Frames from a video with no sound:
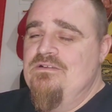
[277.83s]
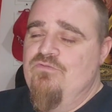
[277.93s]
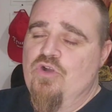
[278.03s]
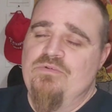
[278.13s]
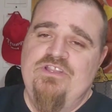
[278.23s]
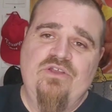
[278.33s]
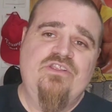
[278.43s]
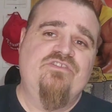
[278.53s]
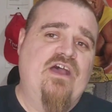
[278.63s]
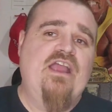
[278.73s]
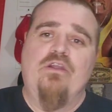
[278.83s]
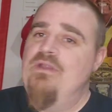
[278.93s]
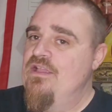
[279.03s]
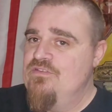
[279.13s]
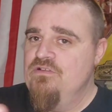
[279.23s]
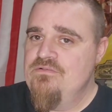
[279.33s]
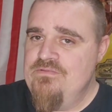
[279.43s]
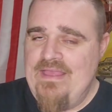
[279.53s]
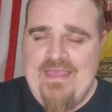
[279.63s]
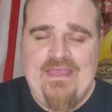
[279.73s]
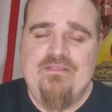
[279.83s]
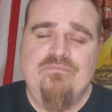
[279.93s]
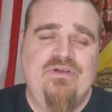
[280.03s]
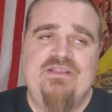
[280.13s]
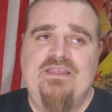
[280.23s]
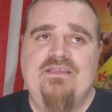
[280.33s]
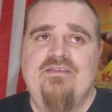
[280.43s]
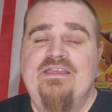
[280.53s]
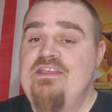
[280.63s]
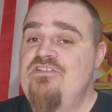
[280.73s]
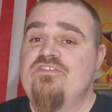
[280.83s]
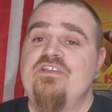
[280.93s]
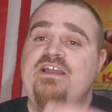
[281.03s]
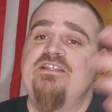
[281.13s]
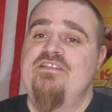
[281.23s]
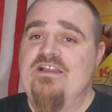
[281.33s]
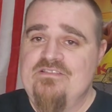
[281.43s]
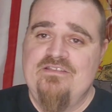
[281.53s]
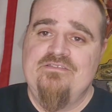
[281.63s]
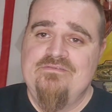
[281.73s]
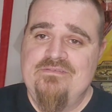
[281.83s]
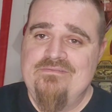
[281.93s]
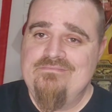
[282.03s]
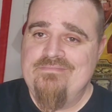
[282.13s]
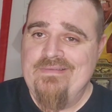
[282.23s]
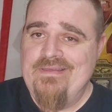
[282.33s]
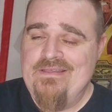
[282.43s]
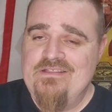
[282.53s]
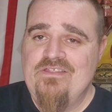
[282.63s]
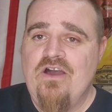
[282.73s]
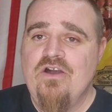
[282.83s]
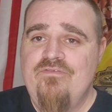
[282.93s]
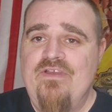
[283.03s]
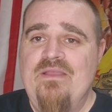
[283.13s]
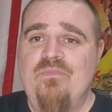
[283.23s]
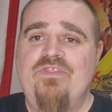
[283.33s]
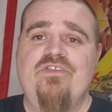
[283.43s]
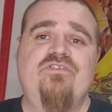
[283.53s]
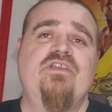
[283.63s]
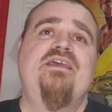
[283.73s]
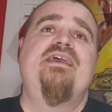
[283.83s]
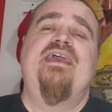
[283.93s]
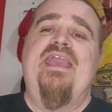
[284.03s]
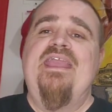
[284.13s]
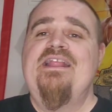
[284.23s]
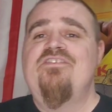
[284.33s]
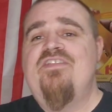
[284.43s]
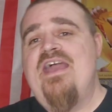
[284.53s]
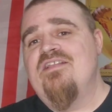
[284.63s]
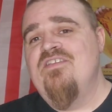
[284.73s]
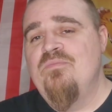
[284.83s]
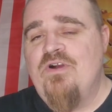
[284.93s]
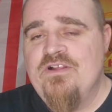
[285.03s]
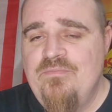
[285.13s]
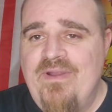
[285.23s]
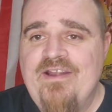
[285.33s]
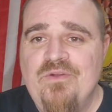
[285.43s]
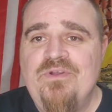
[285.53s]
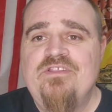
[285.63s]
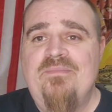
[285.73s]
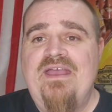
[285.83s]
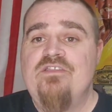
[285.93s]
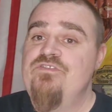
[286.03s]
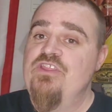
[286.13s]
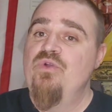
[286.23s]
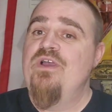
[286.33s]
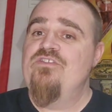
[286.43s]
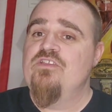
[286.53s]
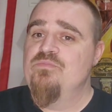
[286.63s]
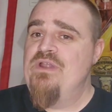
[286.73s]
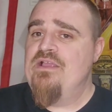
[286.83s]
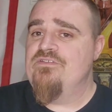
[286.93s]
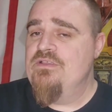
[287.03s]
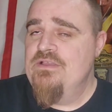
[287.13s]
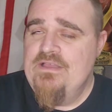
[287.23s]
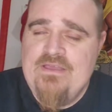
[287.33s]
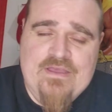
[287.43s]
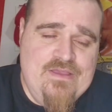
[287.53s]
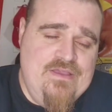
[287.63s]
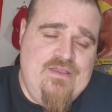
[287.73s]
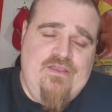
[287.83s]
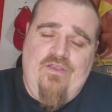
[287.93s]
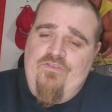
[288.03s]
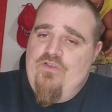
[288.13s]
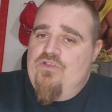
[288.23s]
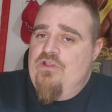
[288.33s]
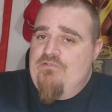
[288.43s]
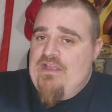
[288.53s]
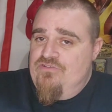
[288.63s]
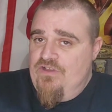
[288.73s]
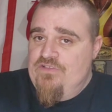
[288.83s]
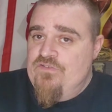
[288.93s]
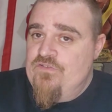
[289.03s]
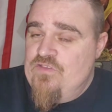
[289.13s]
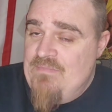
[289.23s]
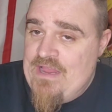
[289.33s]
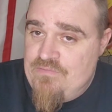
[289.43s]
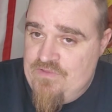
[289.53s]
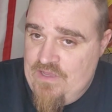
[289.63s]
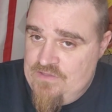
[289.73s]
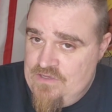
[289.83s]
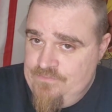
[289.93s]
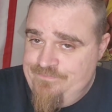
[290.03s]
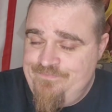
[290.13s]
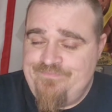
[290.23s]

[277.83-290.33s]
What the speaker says: formerly known as IRS, but he just got inducted into the Hall of Fame with his 80s tag team partner, Barry Windham, as the U.S. Express. So congratulations to Mike Rotundo,